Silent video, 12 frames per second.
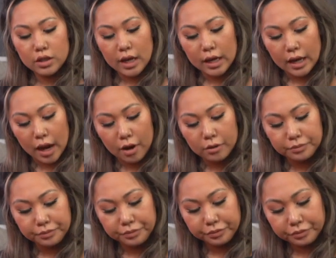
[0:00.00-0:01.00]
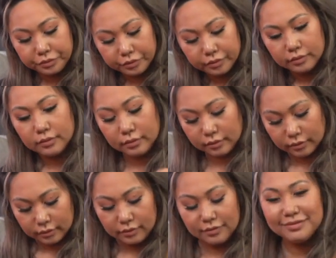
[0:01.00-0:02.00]
can take it out.
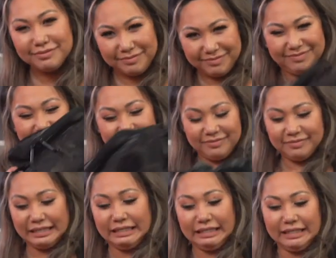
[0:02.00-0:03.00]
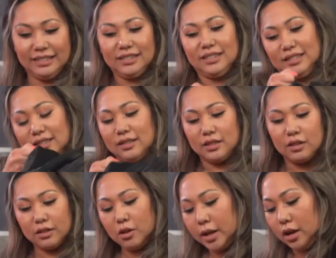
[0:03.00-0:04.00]
Oh
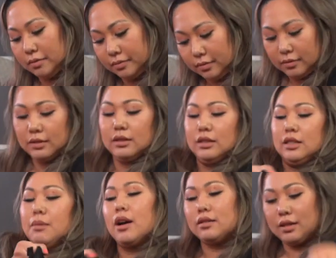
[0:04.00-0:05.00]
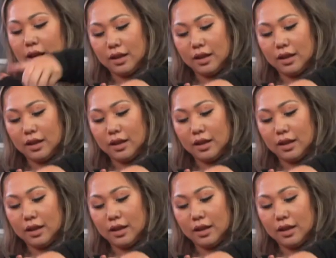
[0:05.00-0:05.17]
my god. Come on. Okay.